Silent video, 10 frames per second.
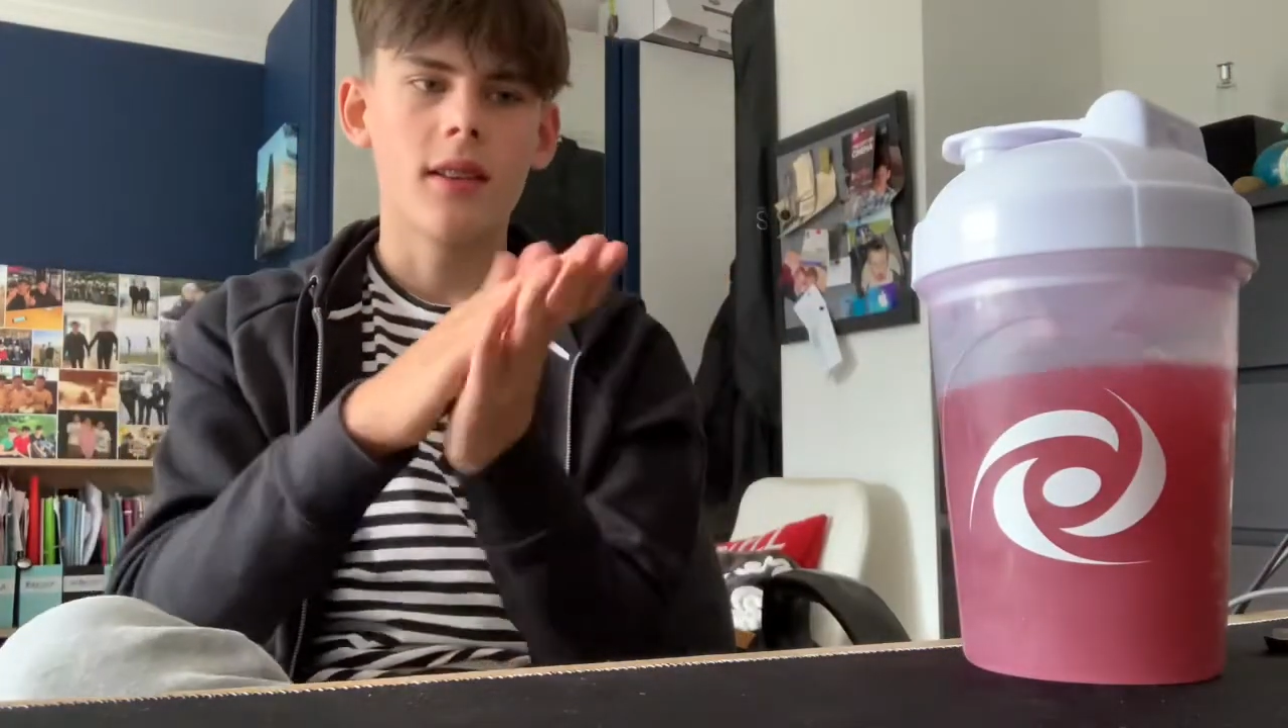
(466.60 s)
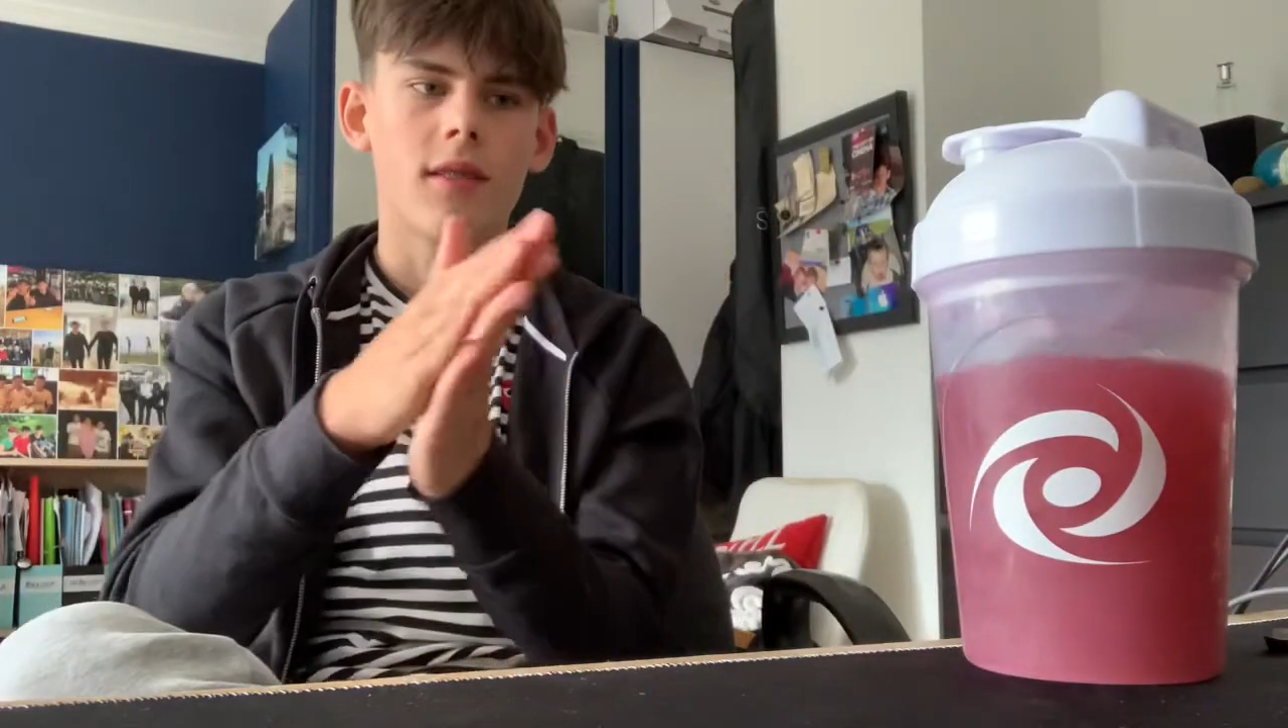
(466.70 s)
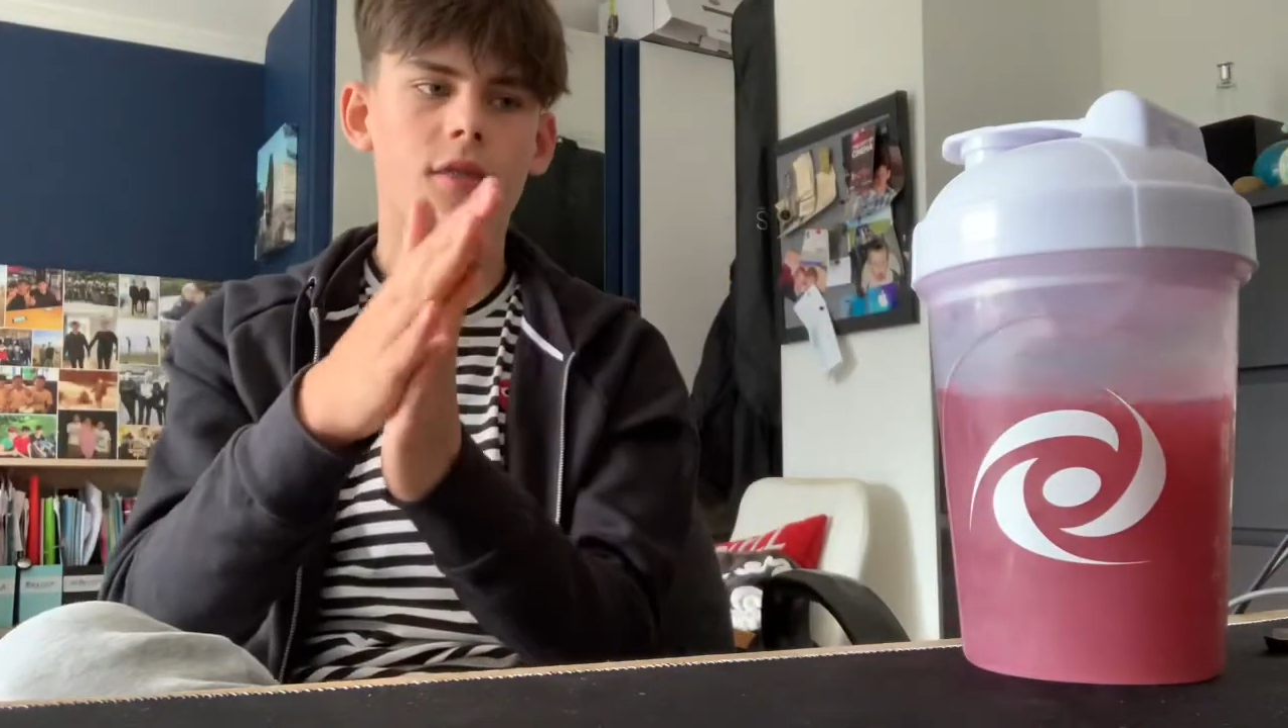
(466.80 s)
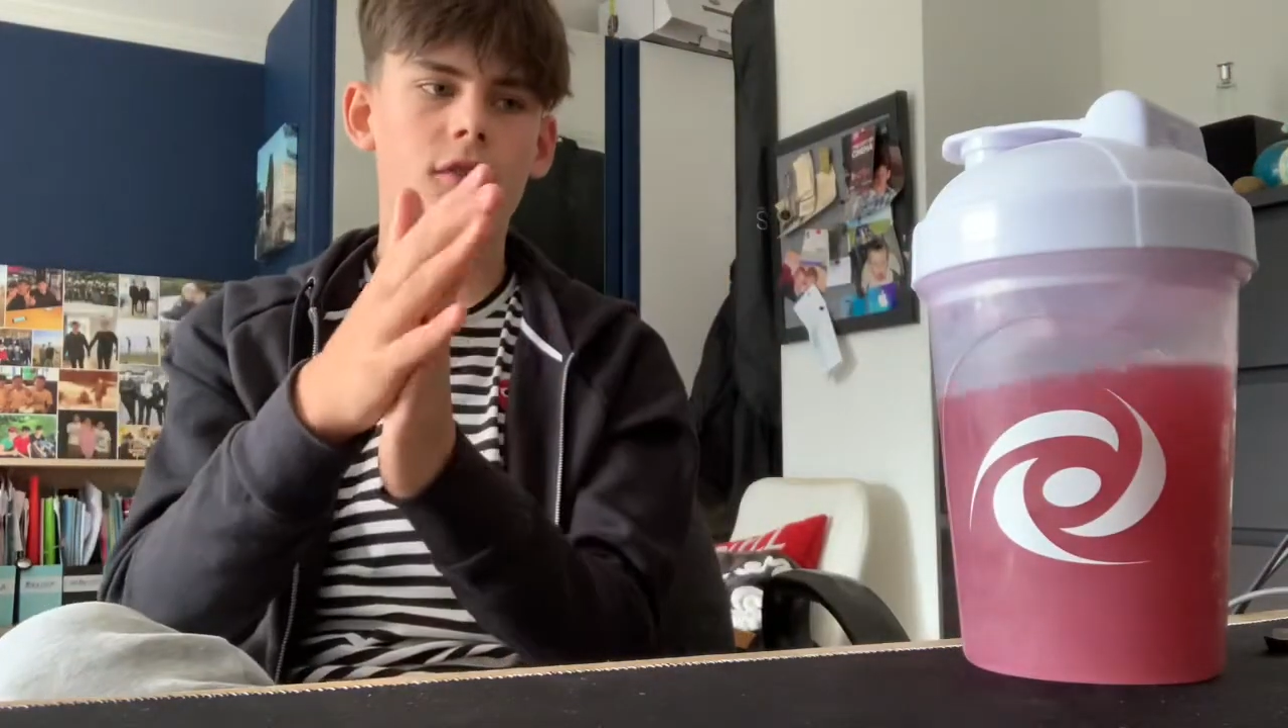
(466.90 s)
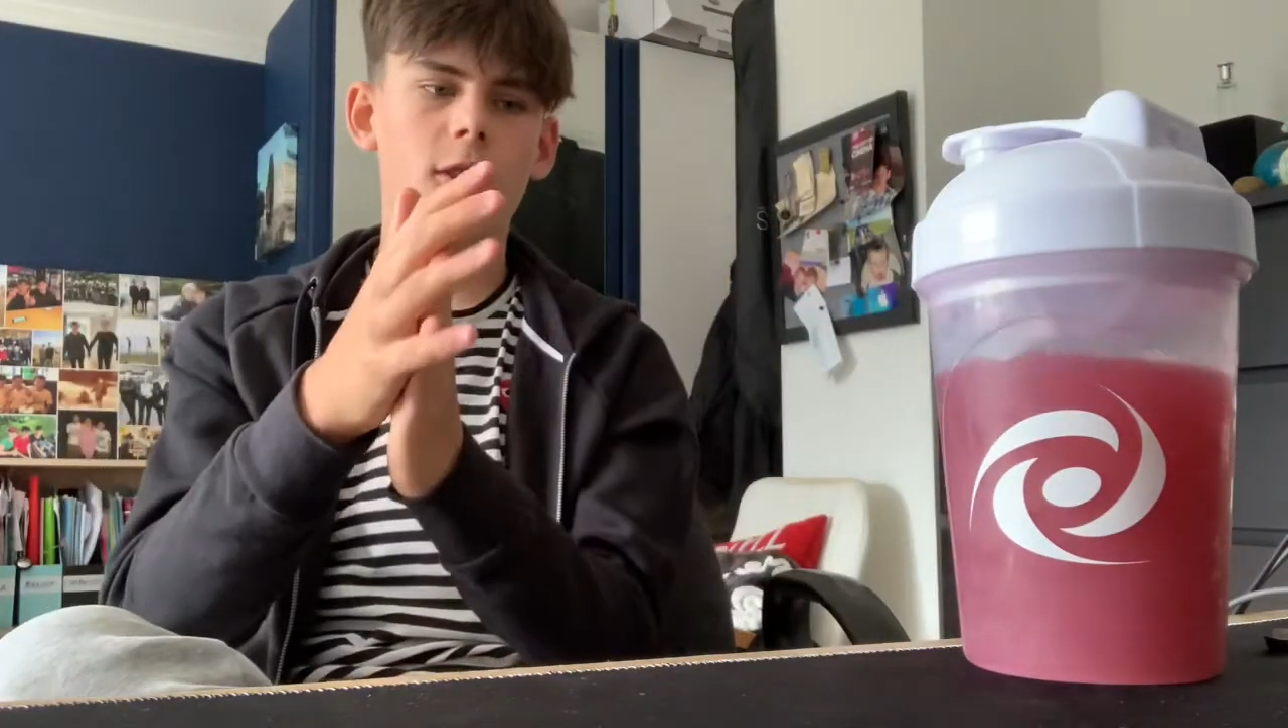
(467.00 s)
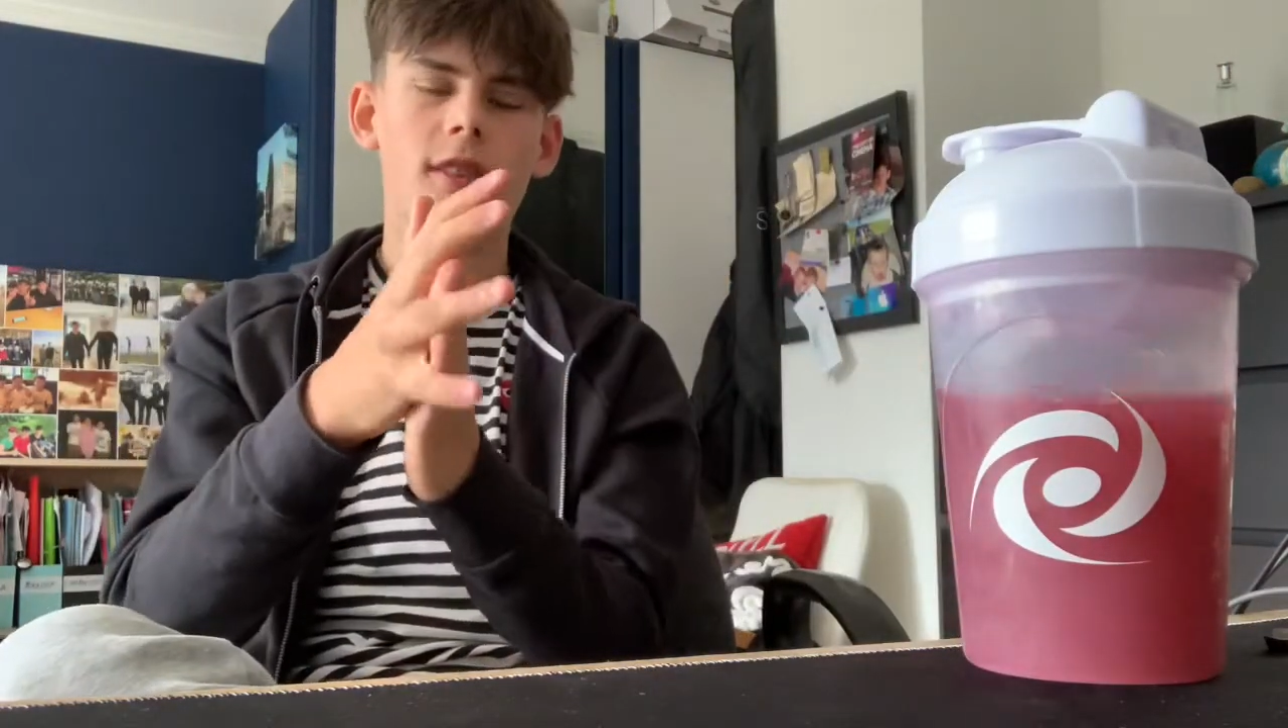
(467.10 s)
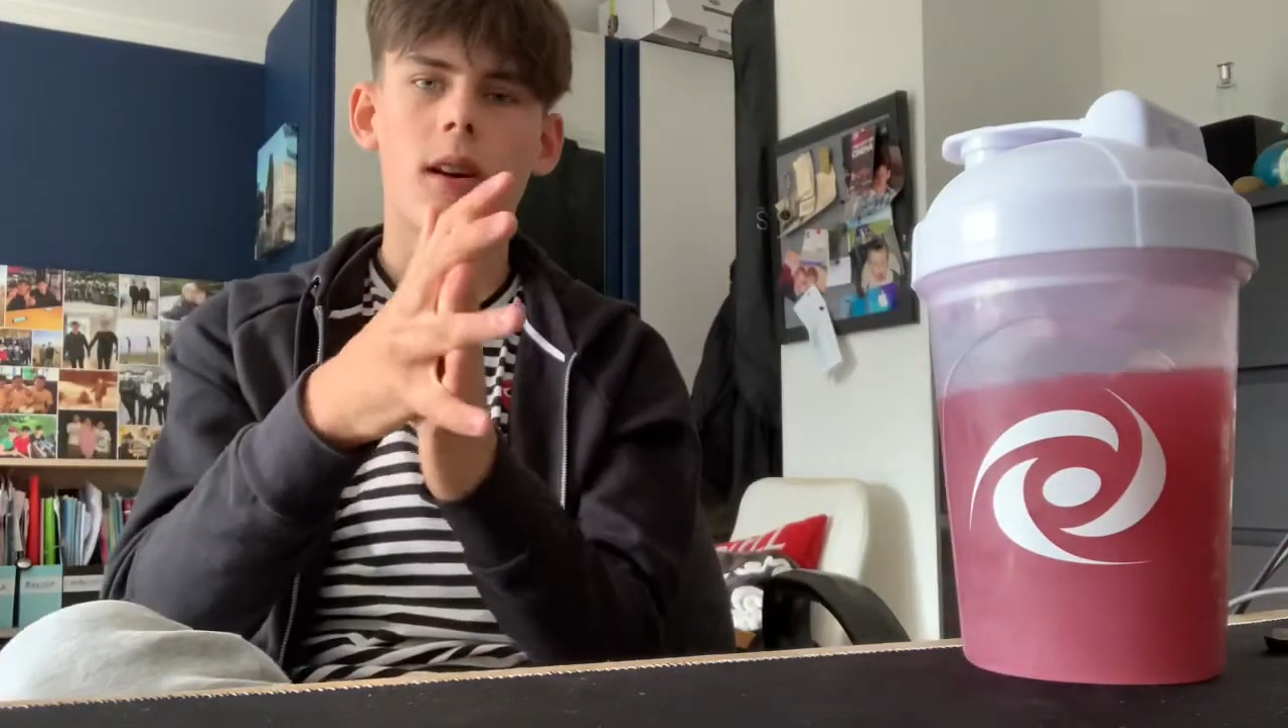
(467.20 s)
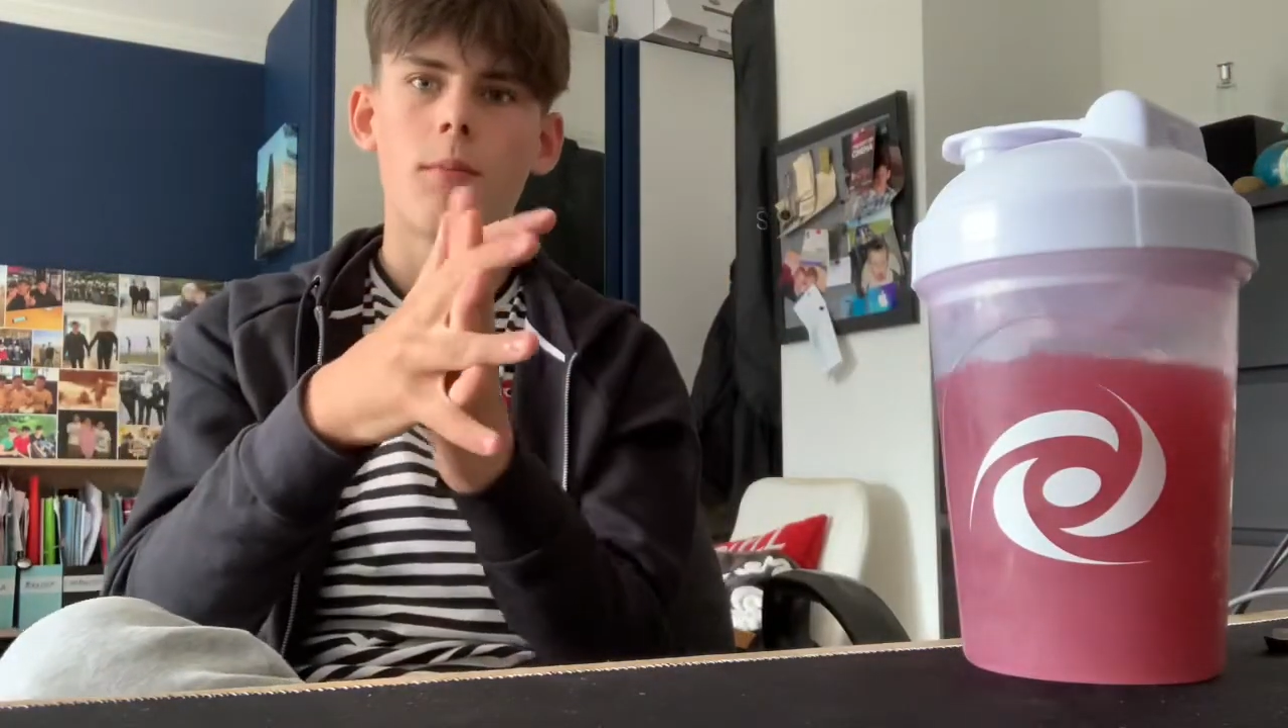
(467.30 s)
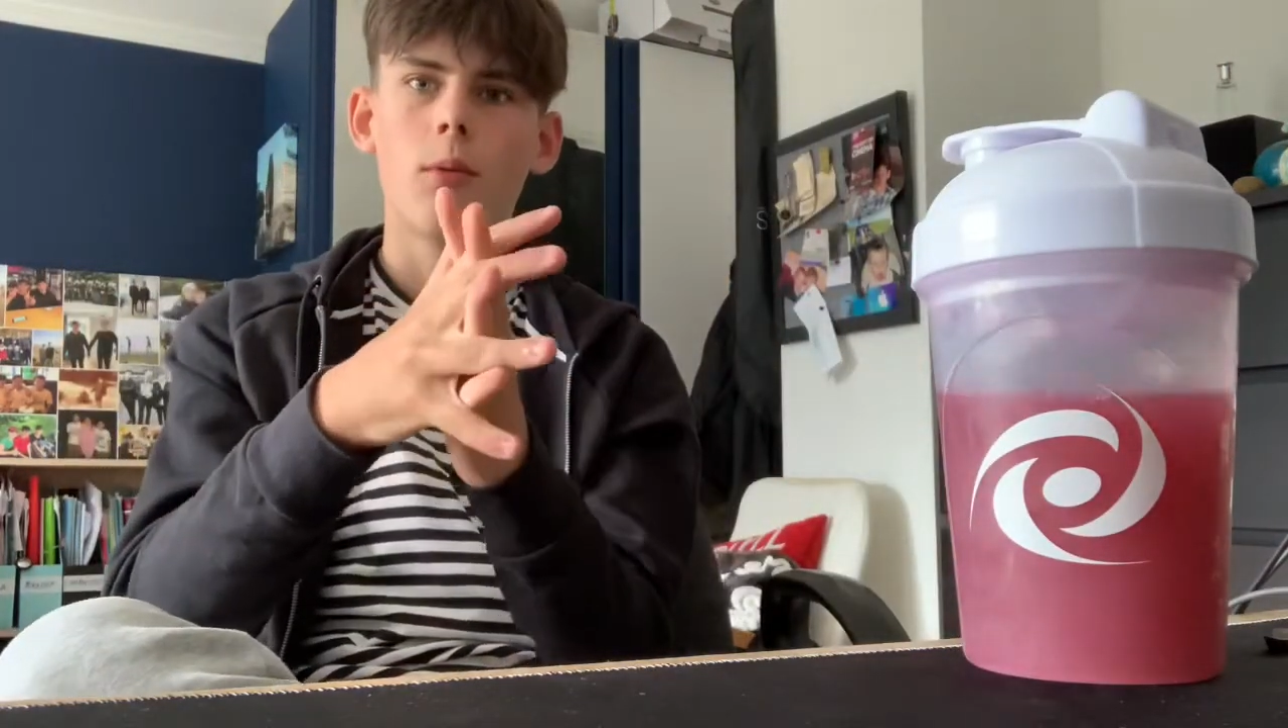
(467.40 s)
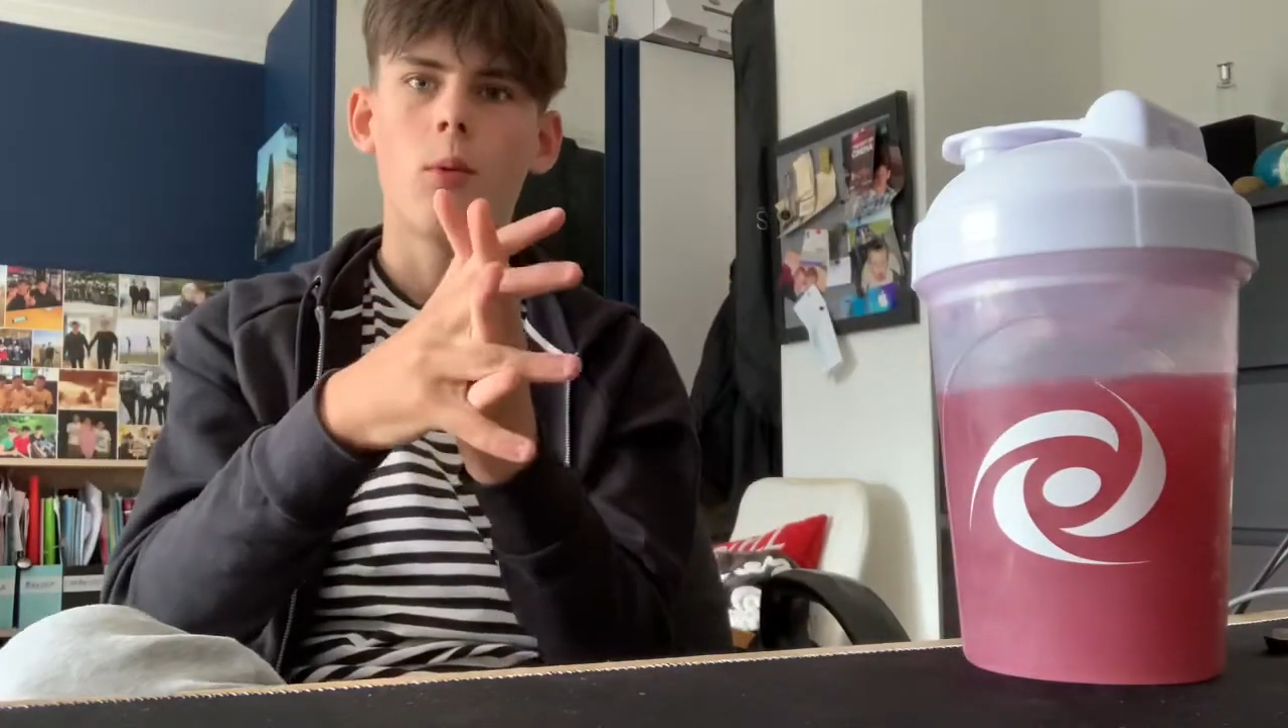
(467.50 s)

For example,